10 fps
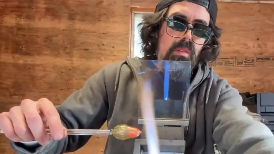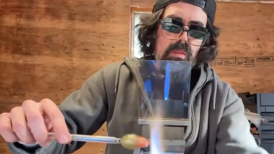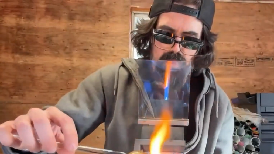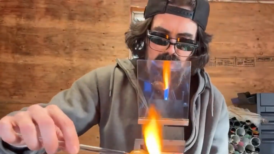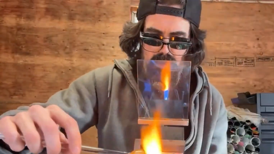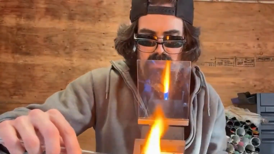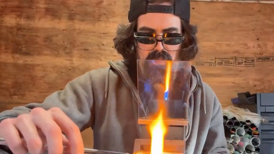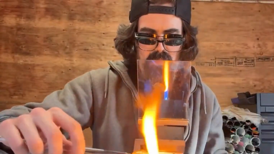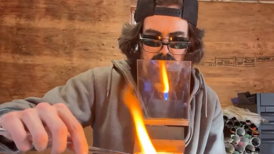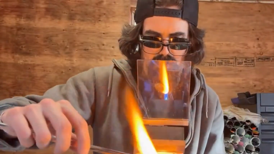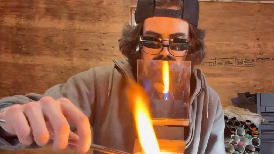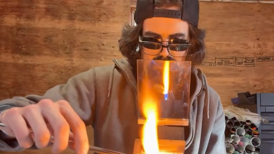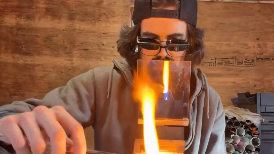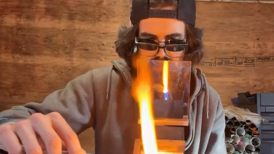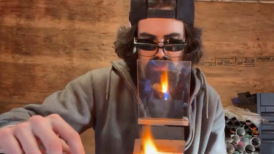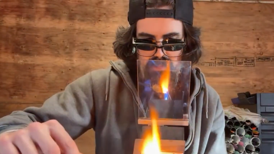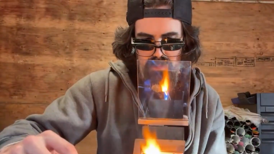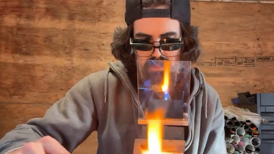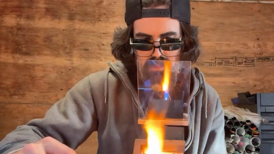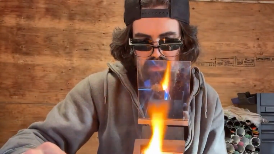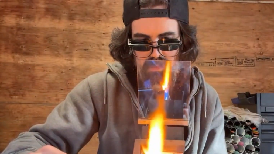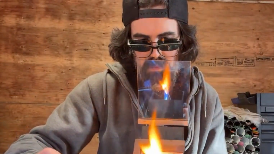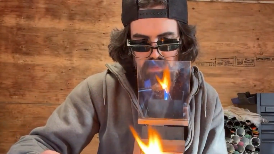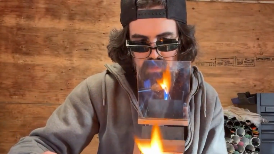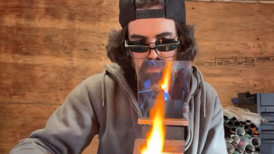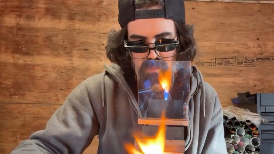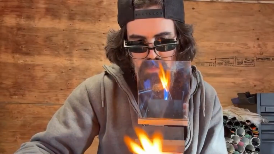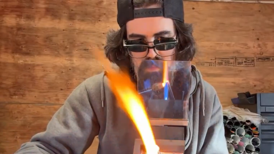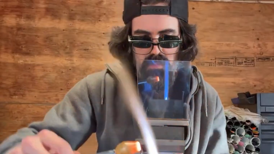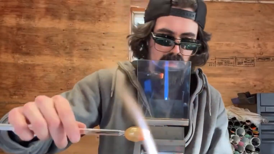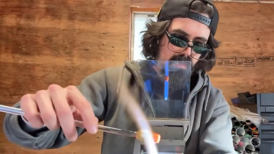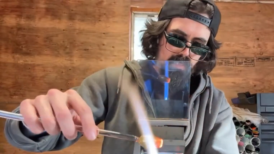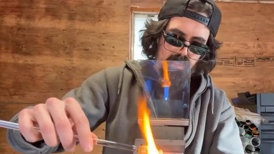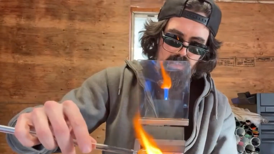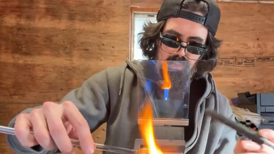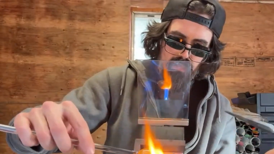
So that's a pretty thin spot that I can pick open in the